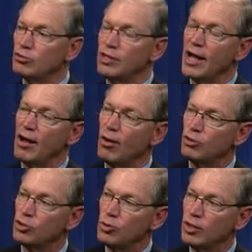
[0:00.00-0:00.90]
Now
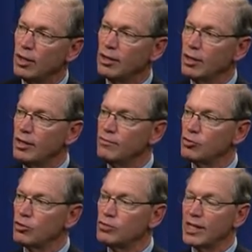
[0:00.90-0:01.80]
do it on an uneven
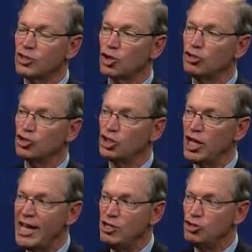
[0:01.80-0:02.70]
surface that starts
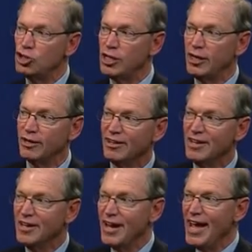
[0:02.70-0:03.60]
changing,
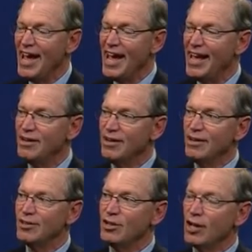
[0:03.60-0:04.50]
and
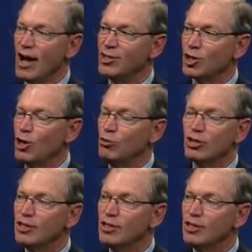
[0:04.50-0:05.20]
eyes closed.